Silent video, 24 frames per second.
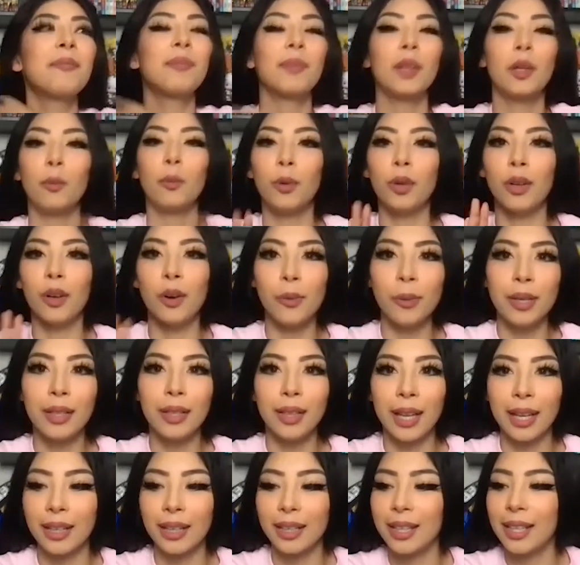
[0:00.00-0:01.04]
we're always
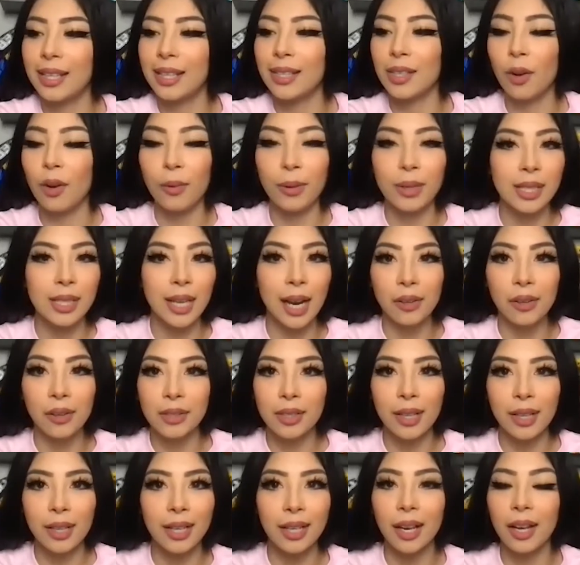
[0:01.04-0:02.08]
like, he's always down
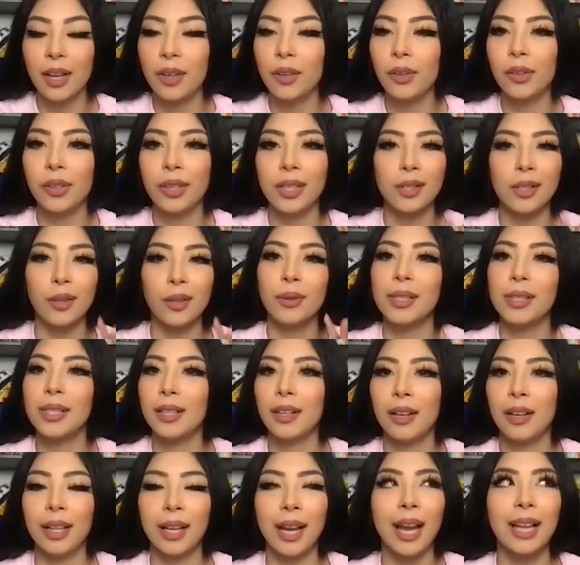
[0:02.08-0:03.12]
to like cuddle. He's always
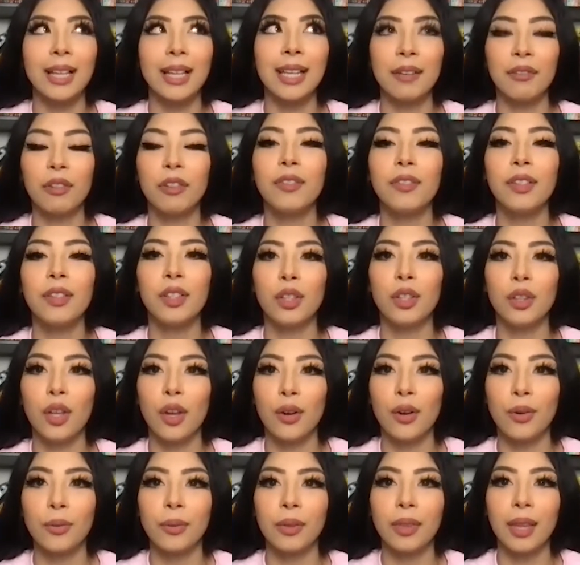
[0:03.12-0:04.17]
there. Like, I never feel
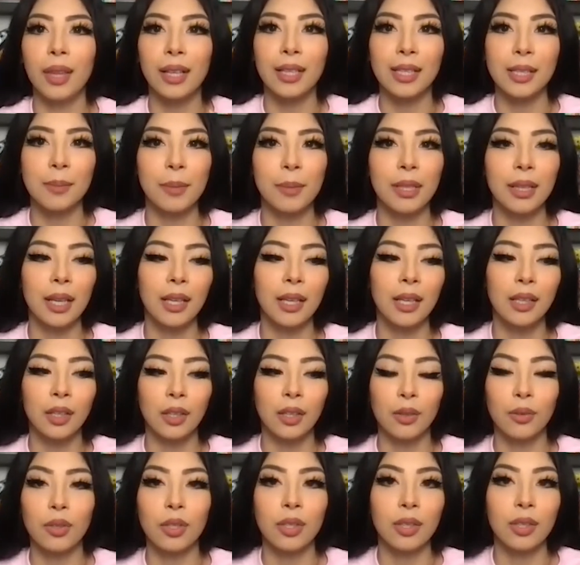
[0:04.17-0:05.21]
alone. That's been like a
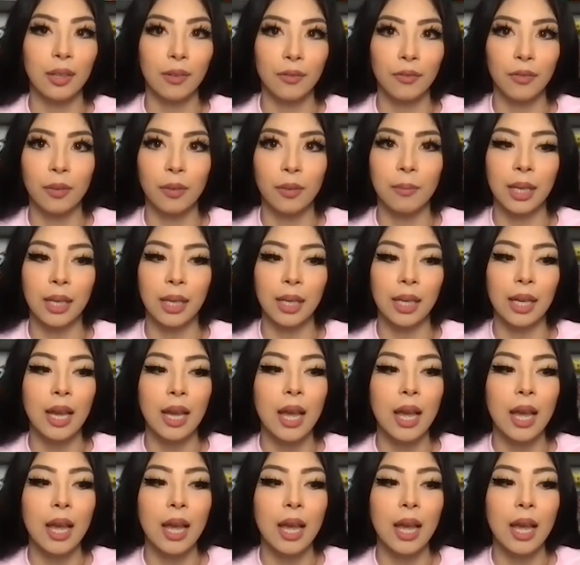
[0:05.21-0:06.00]
huge thing for me.